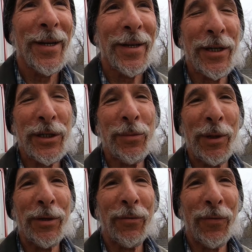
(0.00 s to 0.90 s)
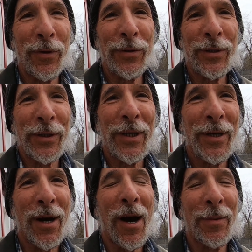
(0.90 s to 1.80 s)
Needs to be the first
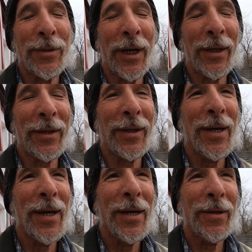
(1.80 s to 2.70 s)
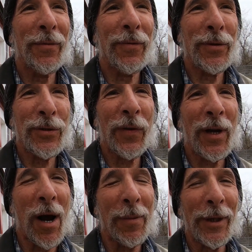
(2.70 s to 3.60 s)
object, the first
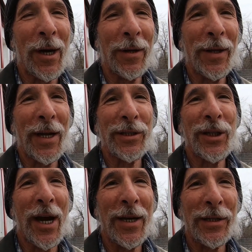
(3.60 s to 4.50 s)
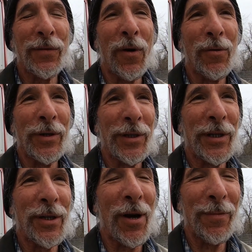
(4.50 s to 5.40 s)
phenomenon that science
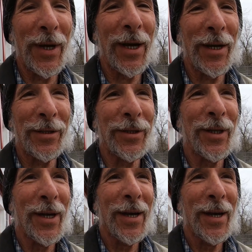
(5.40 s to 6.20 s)
focuses on, because